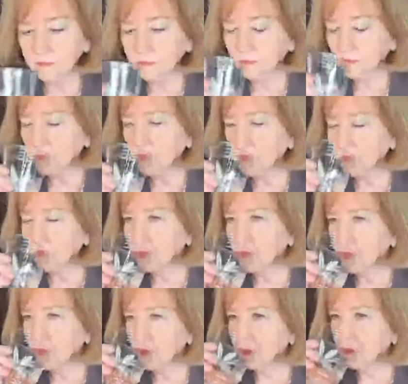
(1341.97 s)
St.
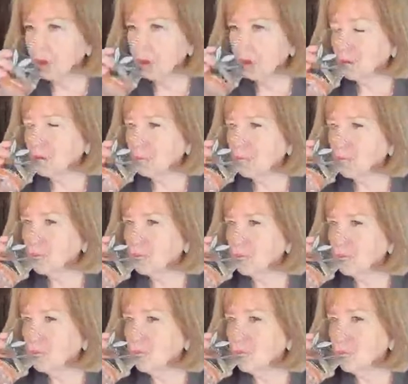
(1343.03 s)
Patrick's Day,
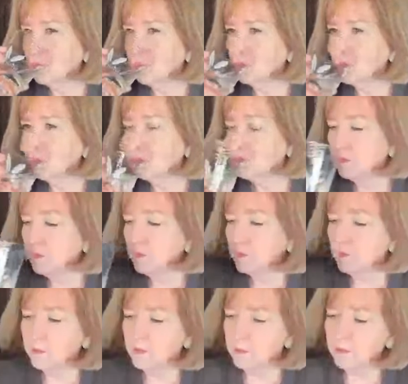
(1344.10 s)
opening day,
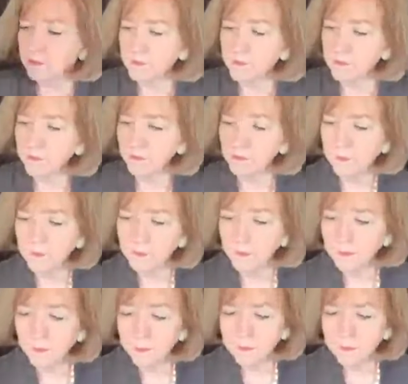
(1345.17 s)
and Cinco de Mayo, and